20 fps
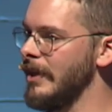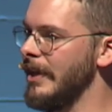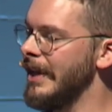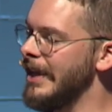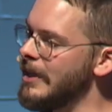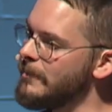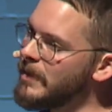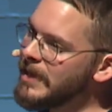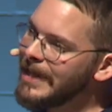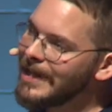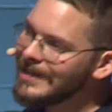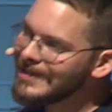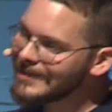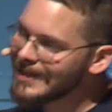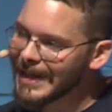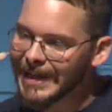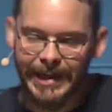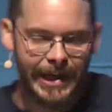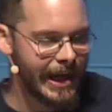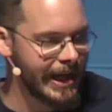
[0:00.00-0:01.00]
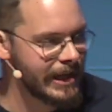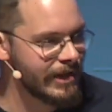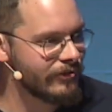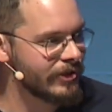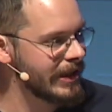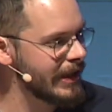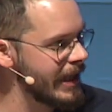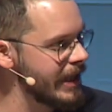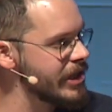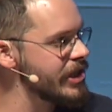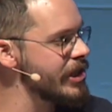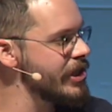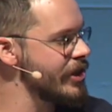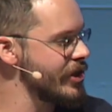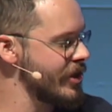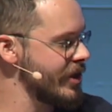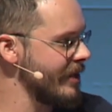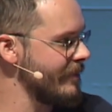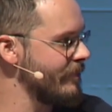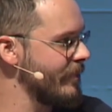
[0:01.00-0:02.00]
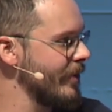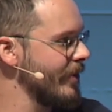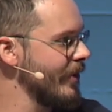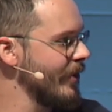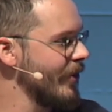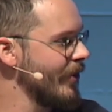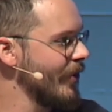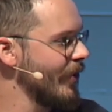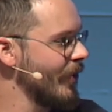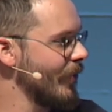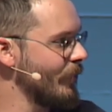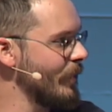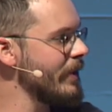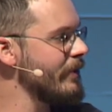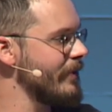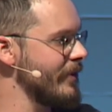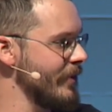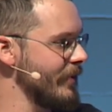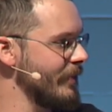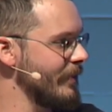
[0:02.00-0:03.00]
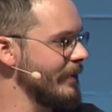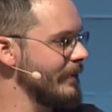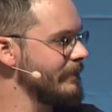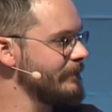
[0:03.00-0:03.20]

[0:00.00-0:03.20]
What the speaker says: he begins that kind of relationship with you,